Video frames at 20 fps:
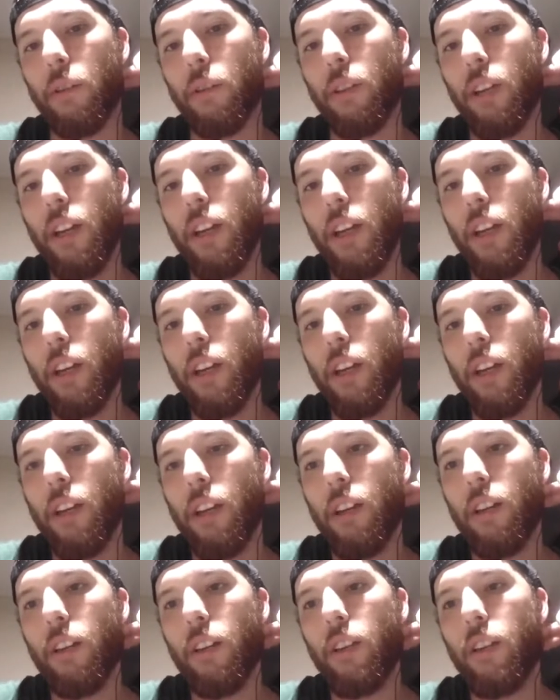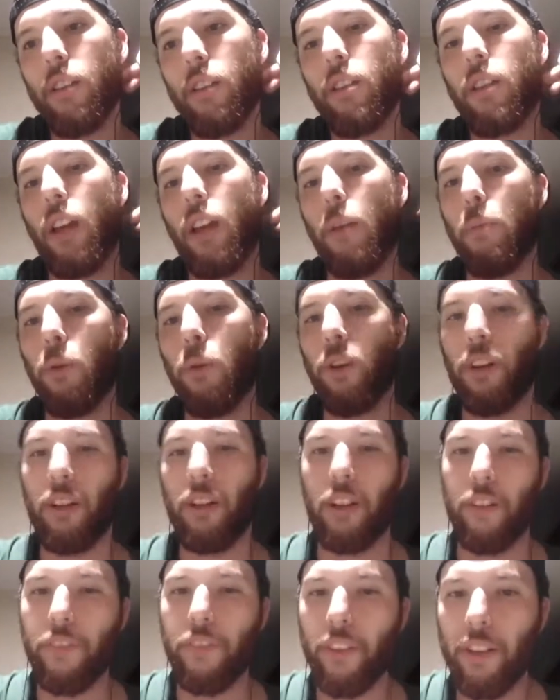a slight point
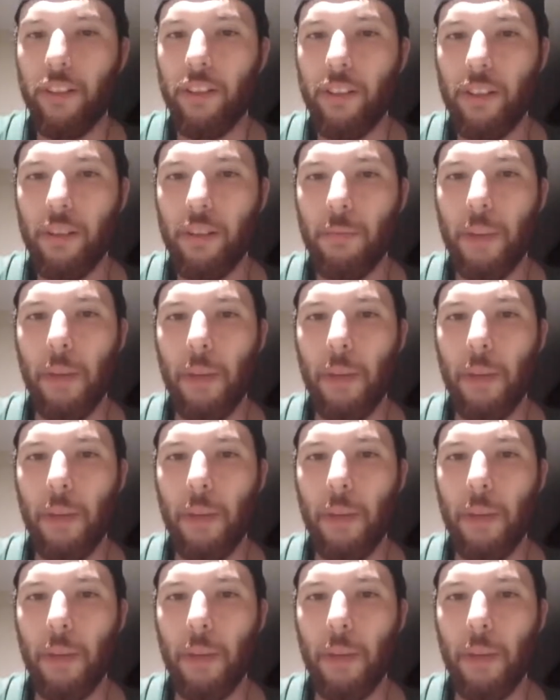of difference.